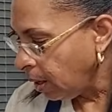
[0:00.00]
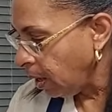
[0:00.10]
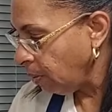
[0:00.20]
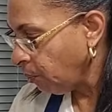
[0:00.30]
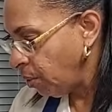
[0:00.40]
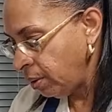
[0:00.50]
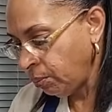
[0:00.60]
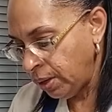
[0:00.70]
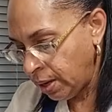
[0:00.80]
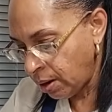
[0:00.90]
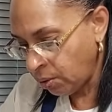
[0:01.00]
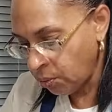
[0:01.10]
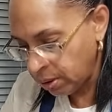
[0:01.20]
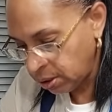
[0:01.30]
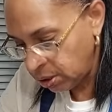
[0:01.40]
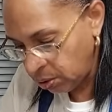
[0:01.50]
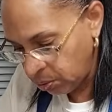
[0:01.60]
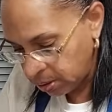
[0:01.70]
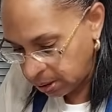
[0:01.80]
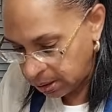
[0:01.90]
And what we are going to
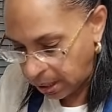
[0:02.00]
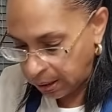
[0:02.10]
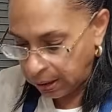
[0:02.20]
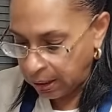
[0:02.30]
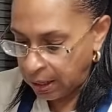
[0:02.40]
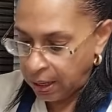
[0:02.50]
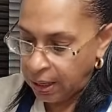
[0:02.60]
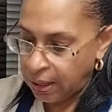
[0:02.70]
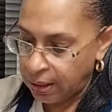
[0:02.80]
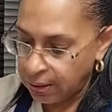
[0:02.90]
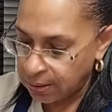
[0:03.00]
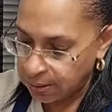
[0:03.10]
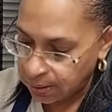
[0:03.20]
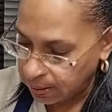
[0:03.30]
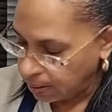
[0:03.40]
use is that last